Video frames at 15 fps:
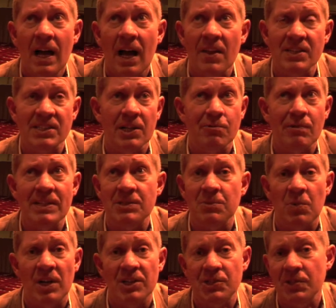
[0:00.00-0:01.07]
And there's no
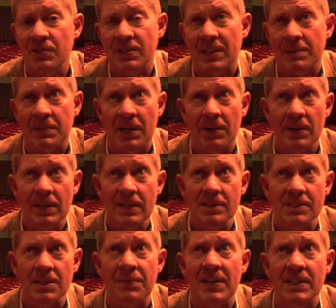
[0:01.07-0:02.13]
reason why it shouldn't keep going,
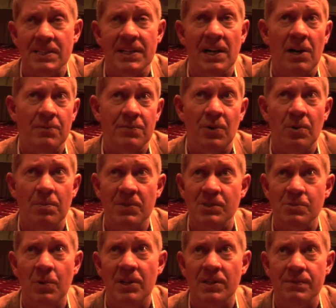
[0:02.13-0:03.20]
because I think it's an art form
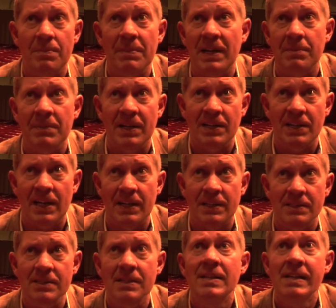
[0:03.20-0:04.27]
that's worked for many, many
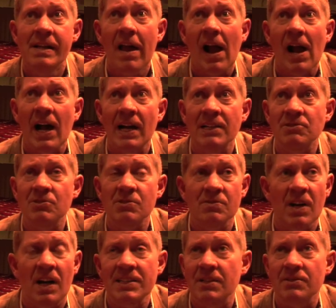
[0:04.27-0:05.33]
years,
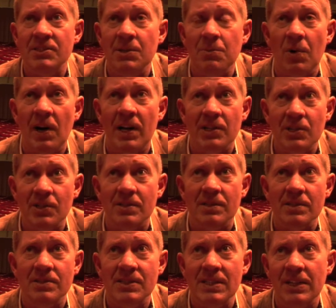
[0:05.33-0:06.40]
and I don't see why it
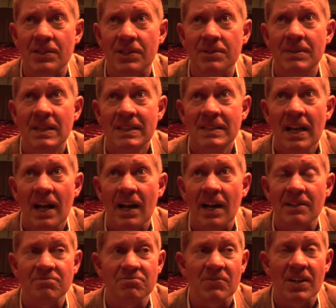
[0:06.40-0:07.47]
couldn't continue.
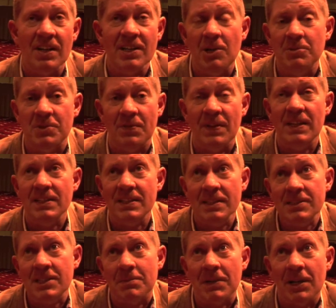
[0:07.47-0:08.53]
And I'd hope to think it
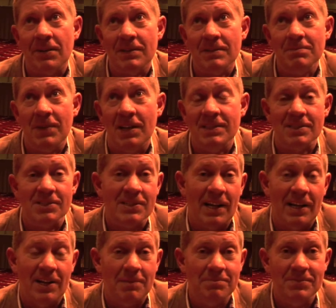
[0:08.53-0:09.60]
does keep going. But as I
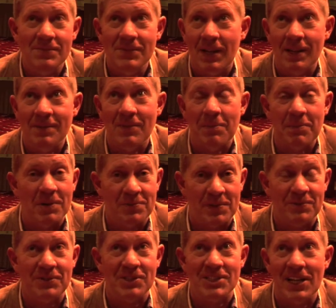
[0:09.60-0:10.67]
say, I'm in my
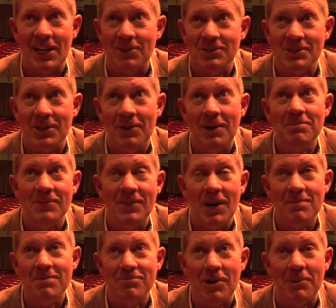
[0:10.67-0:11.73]
50s now, so I'm
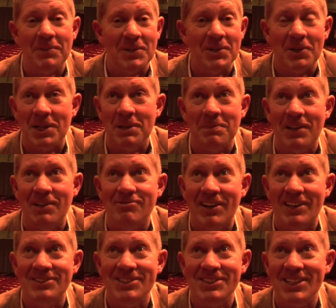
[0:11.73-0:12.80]
probably not going to be
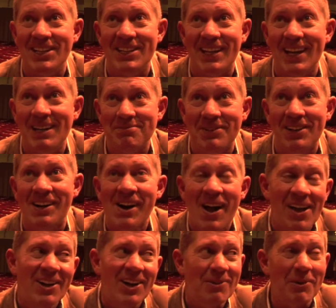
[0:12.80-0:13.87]
around to see that, but
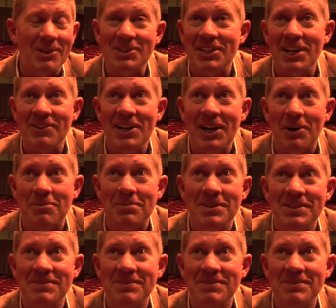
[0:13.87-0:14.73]
one can only hope.